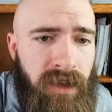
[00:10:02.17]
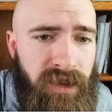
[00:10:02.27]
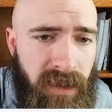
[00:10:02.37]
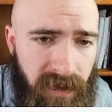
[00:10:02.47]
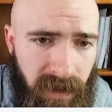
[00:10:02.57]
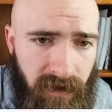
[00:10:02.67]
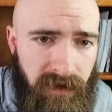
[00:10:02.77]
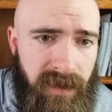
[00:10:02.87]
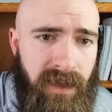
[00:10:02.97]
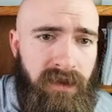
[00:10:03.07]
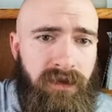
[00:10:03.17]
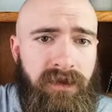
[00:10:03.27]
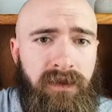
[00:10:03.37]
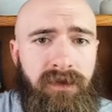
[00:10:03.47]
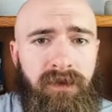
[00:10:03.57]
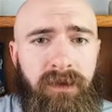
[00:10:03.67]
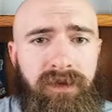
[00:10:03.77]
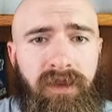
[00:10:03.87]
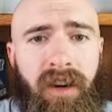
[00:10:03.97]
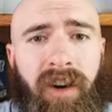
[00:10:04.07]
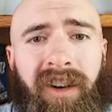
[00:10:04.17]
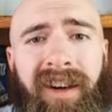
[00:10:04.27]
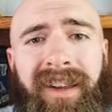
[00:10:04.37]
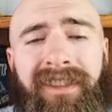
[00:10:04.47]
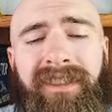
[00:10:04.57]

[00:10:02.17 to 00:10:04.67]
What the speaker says: Gentile teachers of Scripture are,